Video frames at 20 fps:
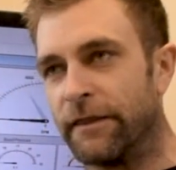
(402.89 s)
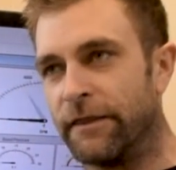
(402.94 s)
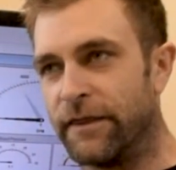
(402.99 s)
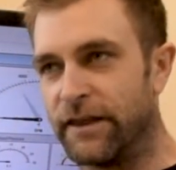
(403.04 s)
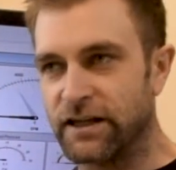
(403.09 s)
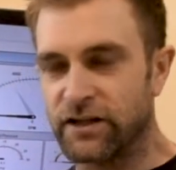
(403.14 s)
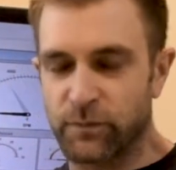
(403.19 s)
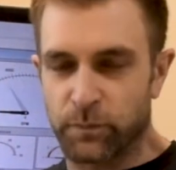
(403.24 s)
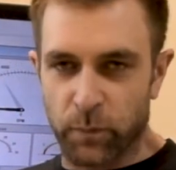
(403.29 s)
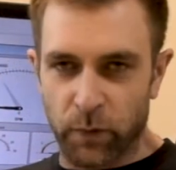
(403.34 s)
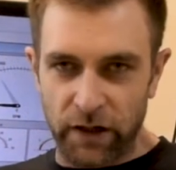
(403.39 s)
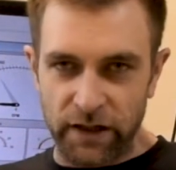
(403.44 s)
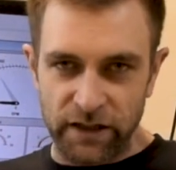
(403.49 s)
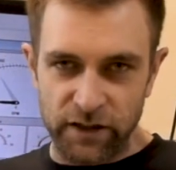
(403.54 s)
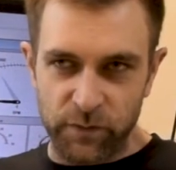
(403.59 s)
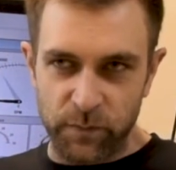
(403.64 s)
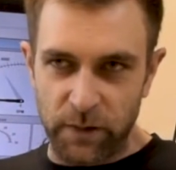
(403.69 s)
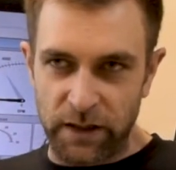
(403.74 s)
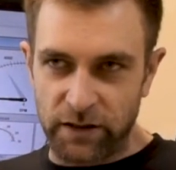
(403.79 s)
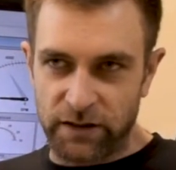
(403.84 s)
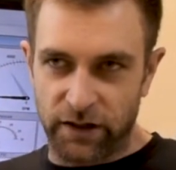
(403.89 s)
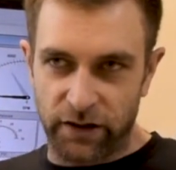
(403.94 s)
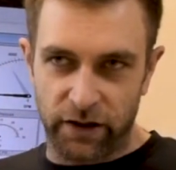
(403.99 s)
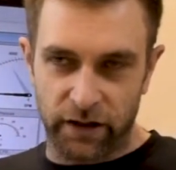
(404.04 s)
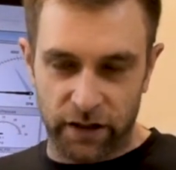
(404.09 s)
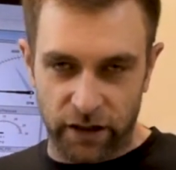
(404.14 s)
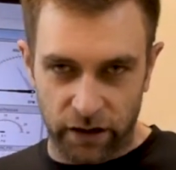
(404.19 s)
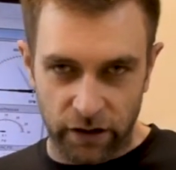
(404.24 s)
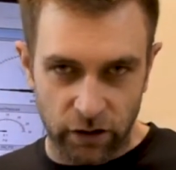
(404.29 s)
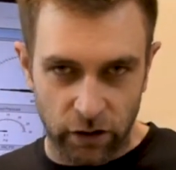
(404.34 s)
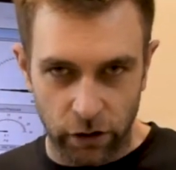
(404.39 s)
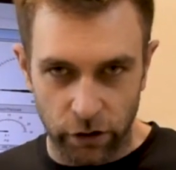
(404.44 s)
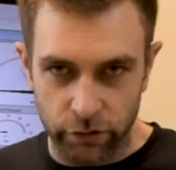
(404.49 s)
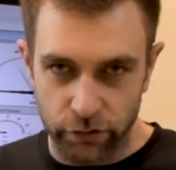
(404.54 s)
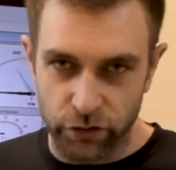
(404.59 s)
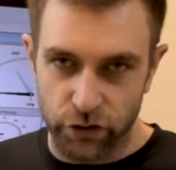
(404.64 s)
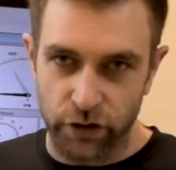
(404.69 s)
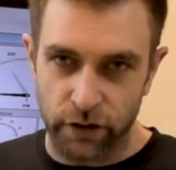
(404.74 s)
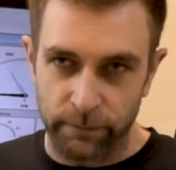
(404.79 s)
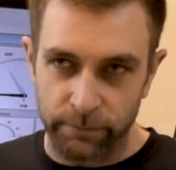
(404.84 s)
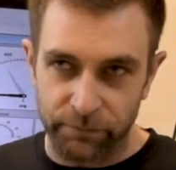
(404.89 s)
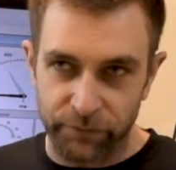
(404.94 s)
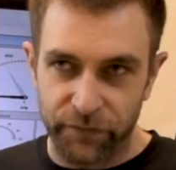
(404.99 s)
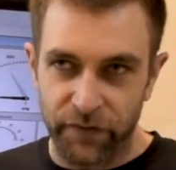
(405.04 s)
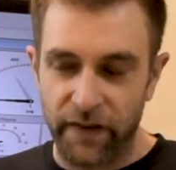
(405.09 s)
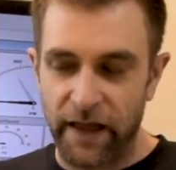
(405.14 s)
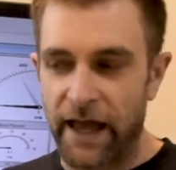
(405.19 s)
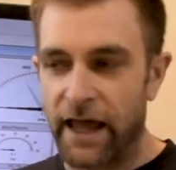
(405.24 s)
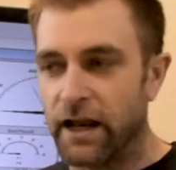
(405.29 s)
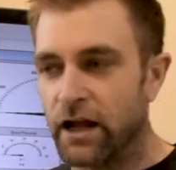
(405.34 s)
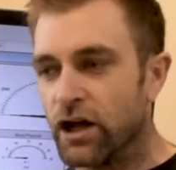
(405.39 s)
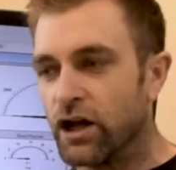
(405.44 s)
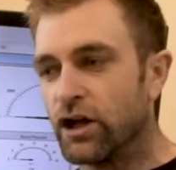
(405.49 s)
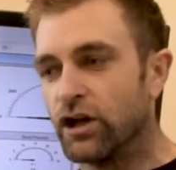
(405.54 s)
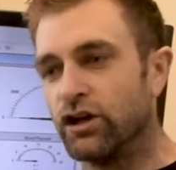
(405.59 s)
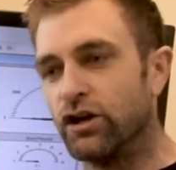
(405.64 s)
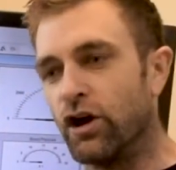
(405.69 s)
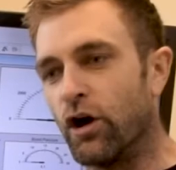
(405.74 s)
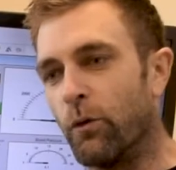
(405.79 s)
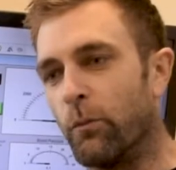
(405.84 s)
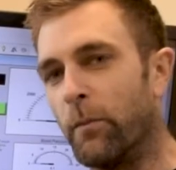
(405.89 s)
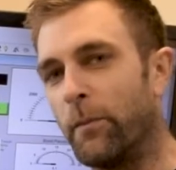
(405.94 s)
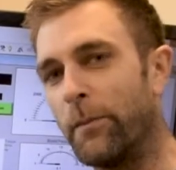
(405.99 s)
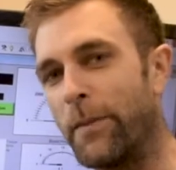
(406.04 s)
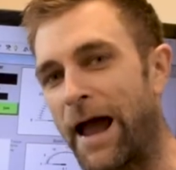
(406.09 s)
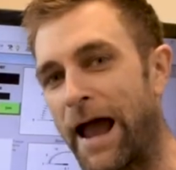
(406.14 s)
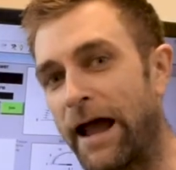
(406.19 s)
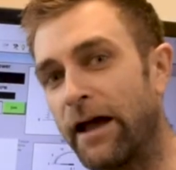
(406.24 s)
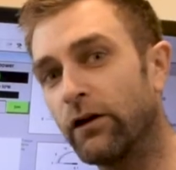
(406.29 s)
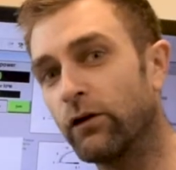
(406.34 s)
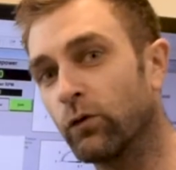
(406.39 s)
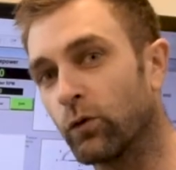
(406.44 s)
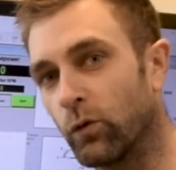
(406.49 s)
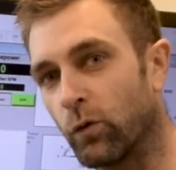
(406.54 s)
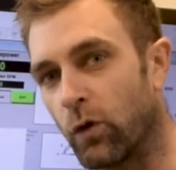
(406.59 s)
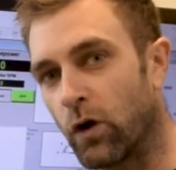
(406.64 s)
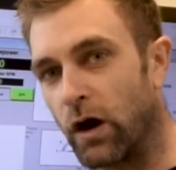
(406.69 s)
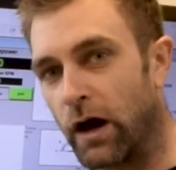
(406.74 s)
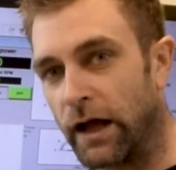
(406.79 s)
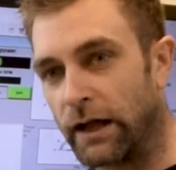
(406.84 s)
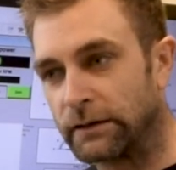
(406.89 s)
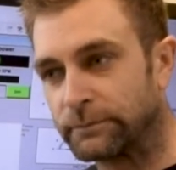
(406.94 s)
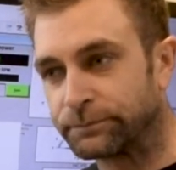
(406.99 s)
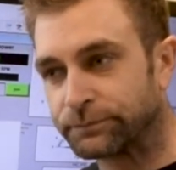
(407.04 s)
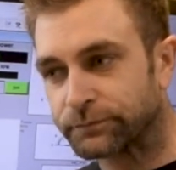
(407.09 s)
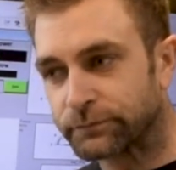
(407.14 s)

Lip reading: This brings me to the conclusion that no matter what,